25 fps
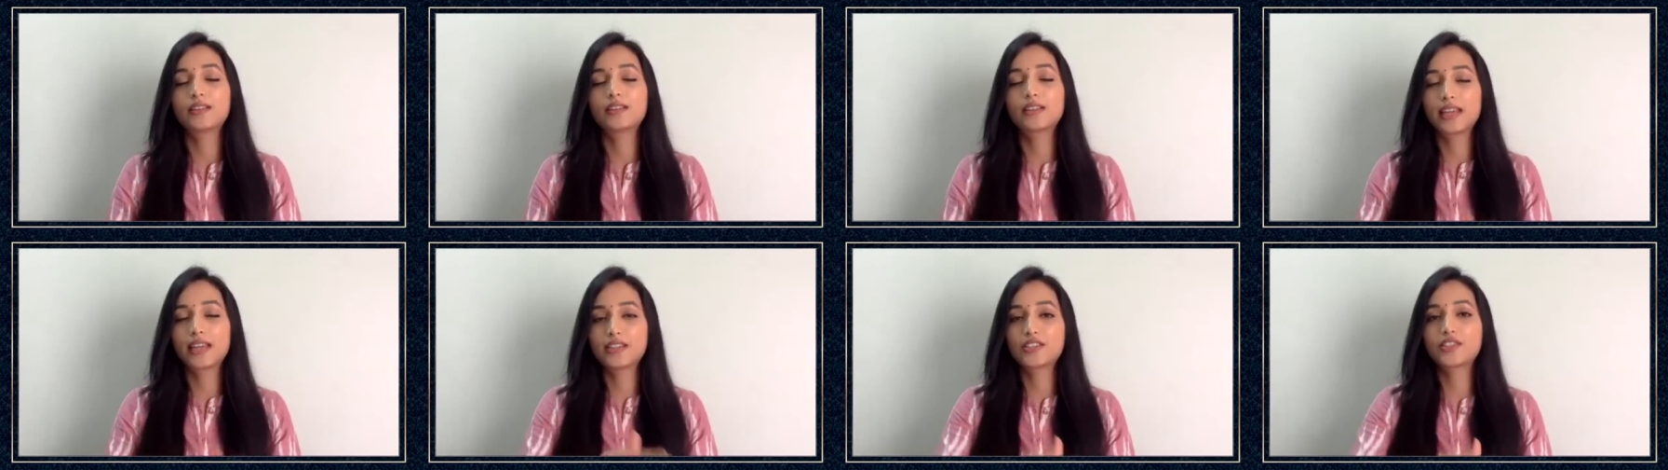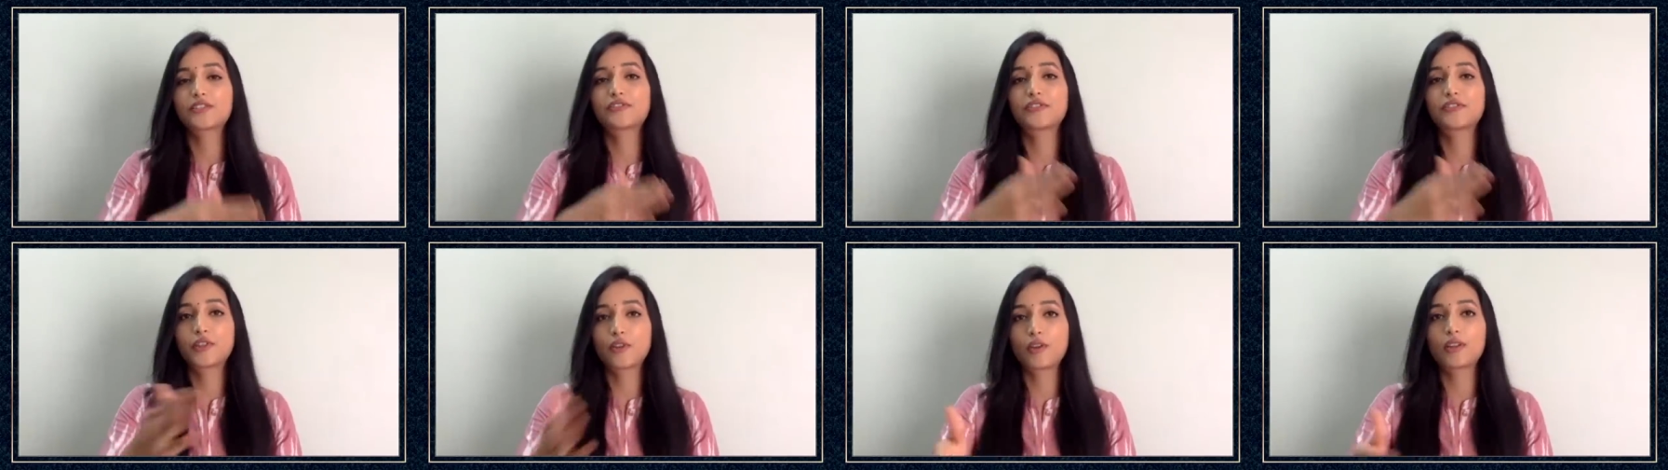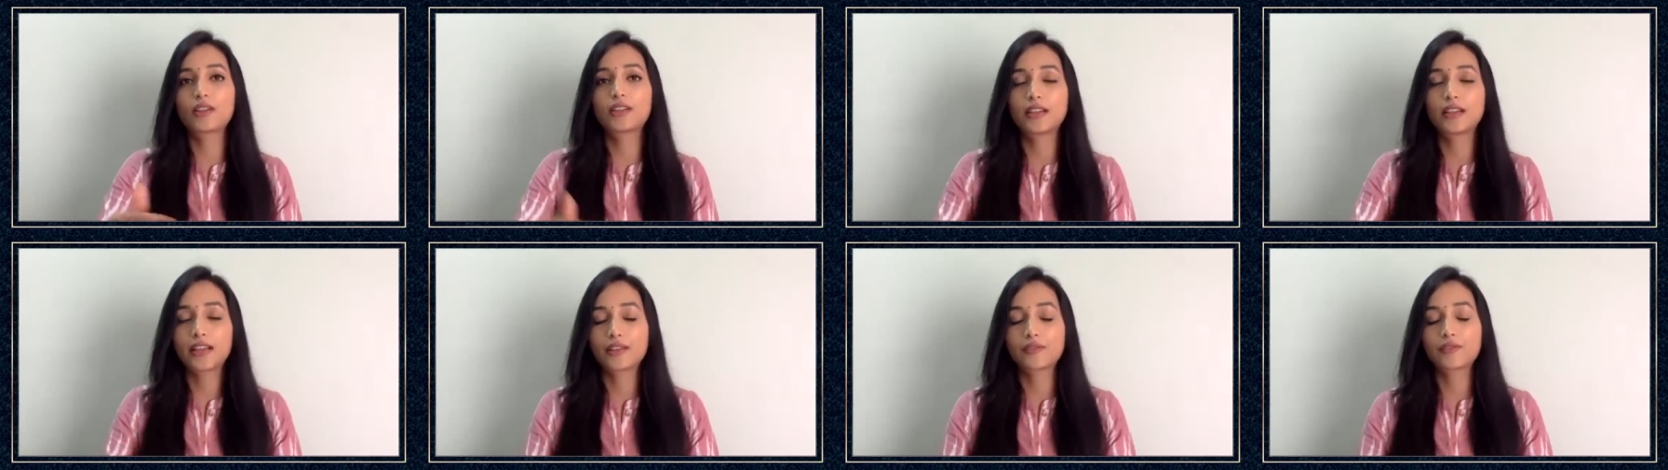K G F in all
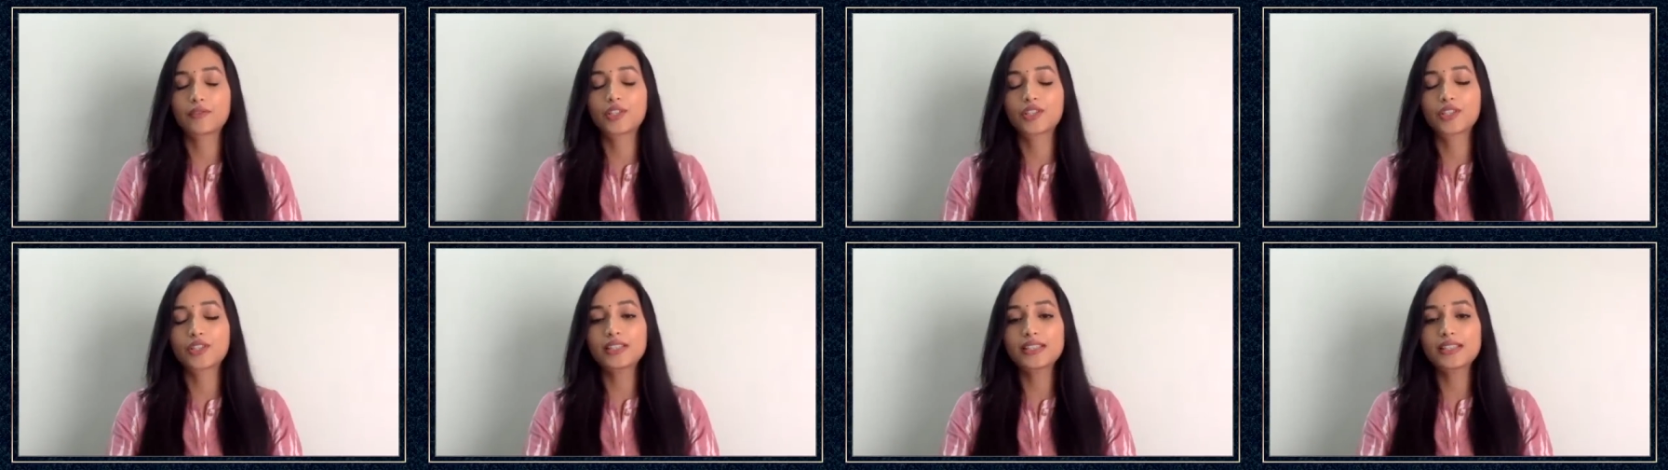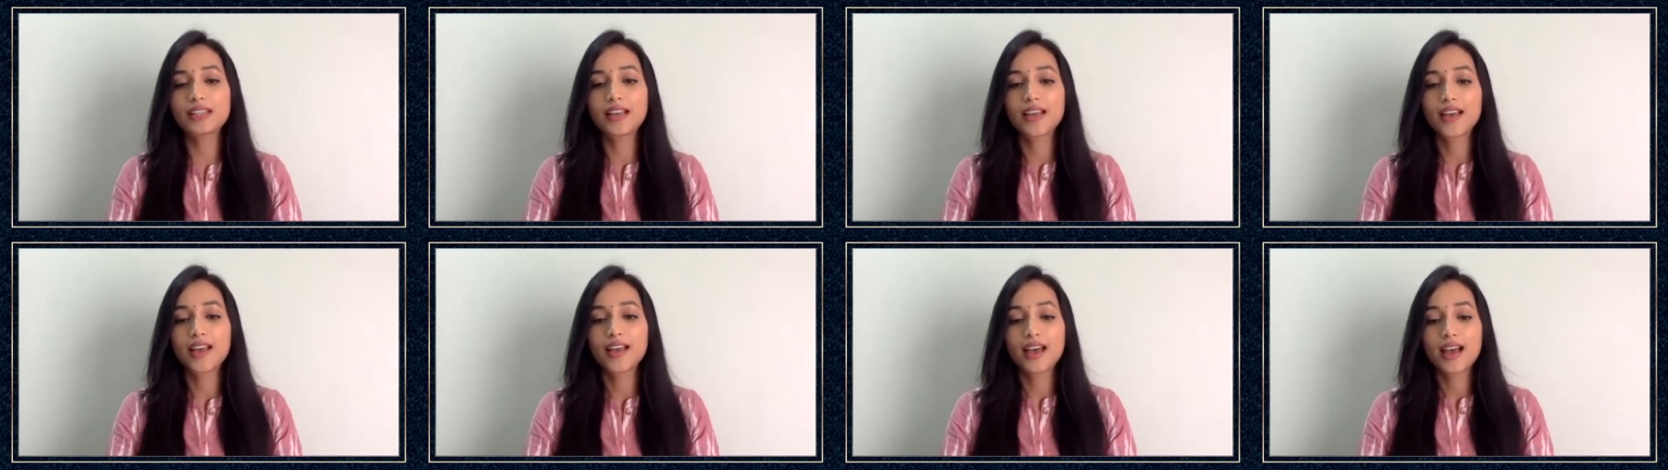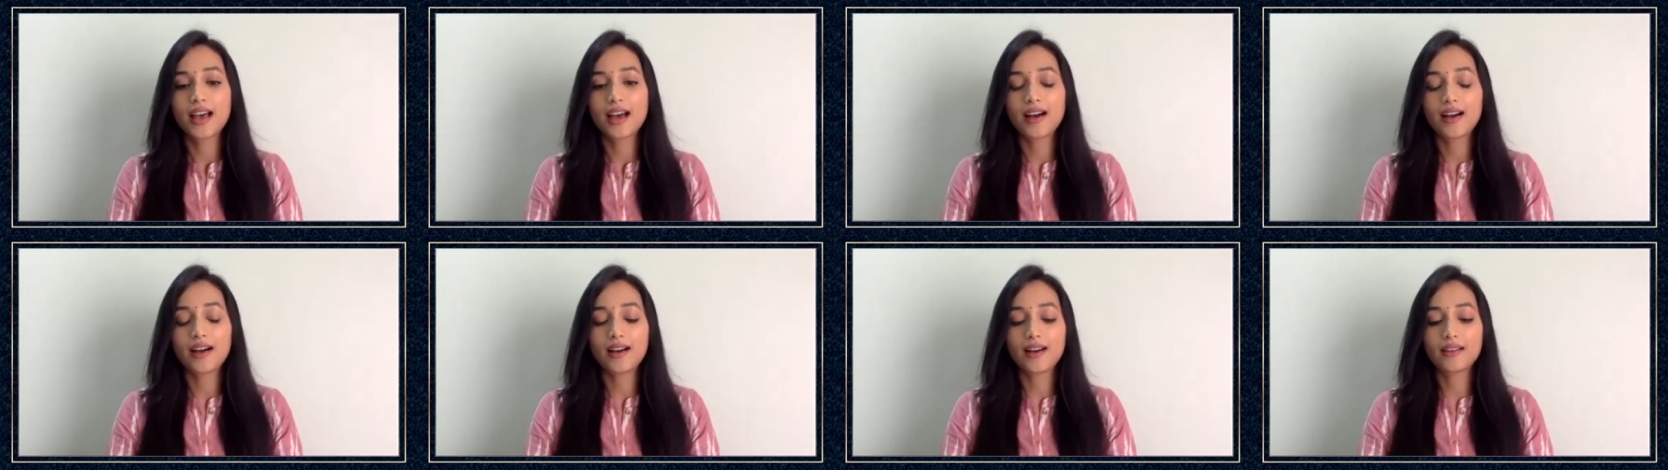the languages.
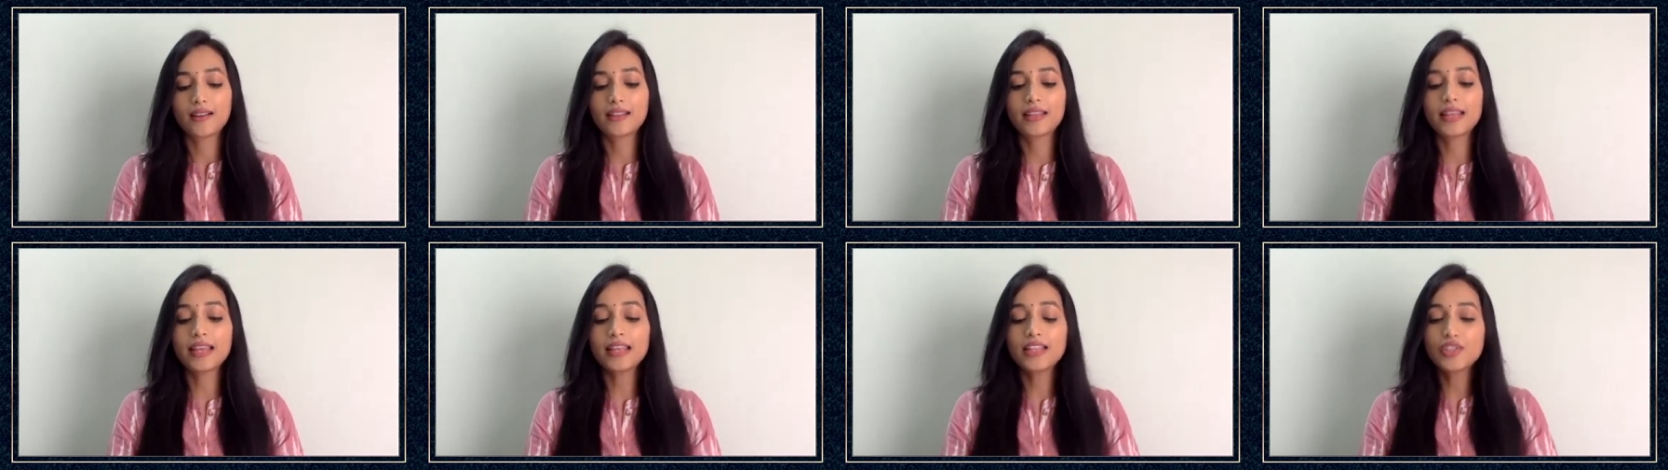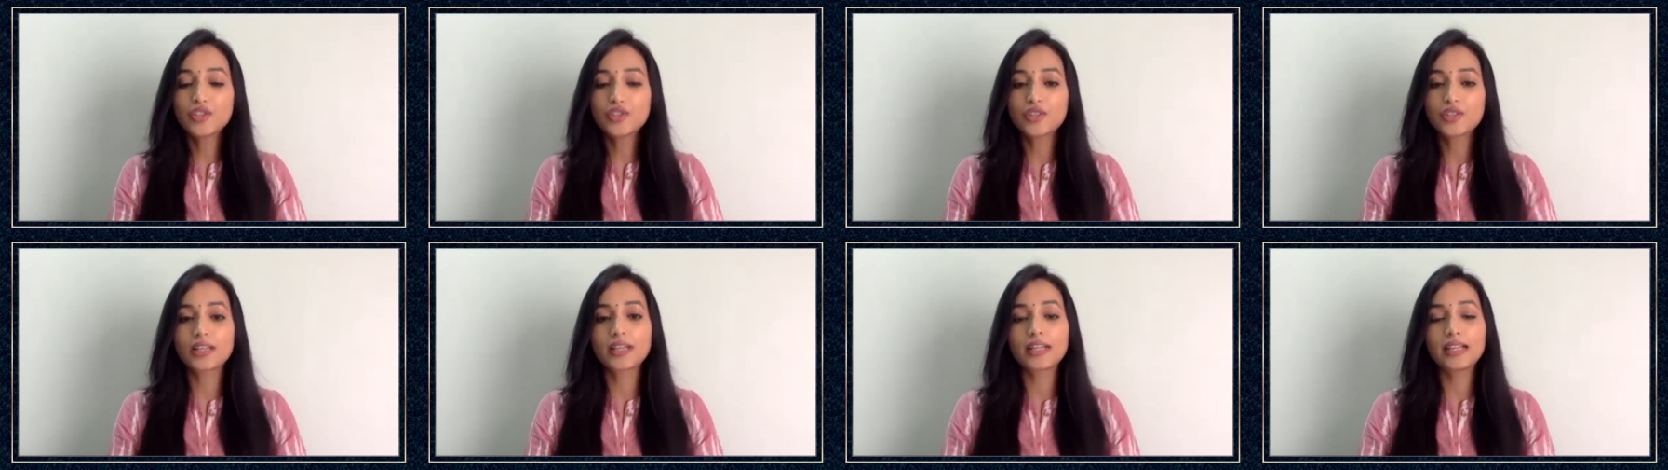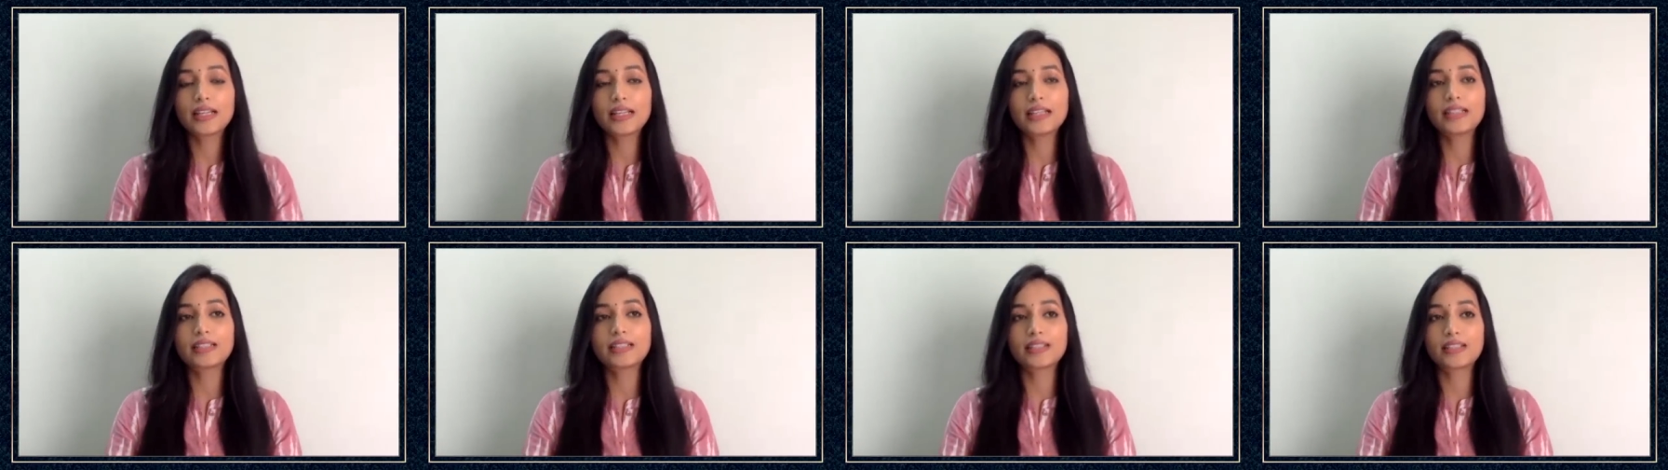Uh, next
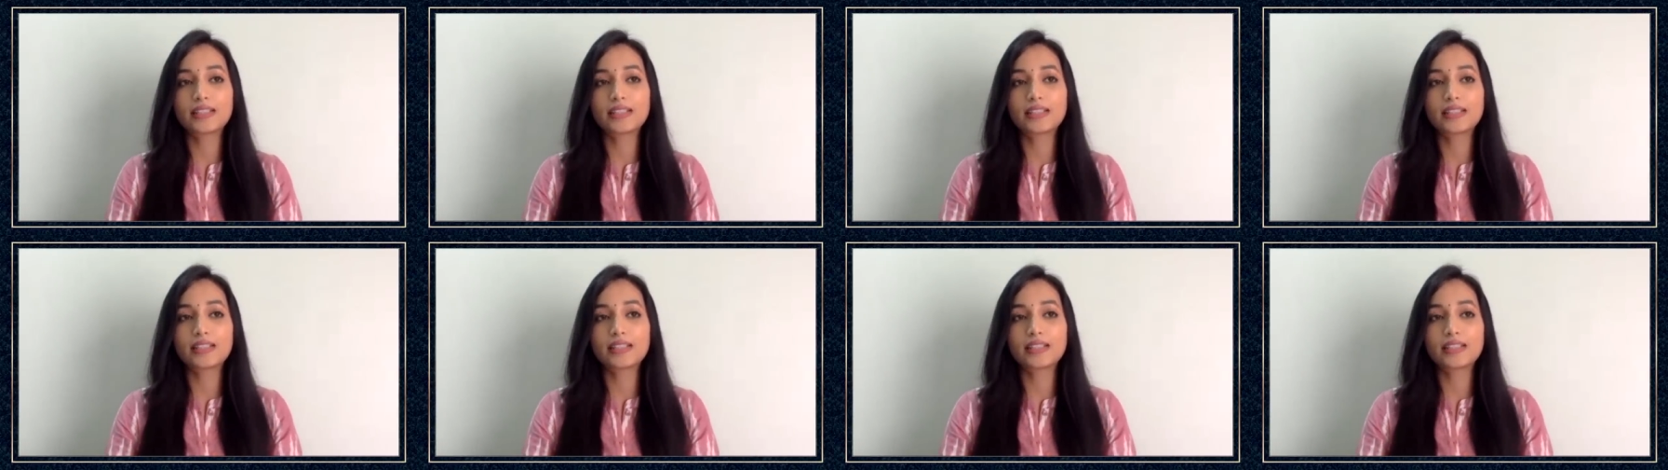release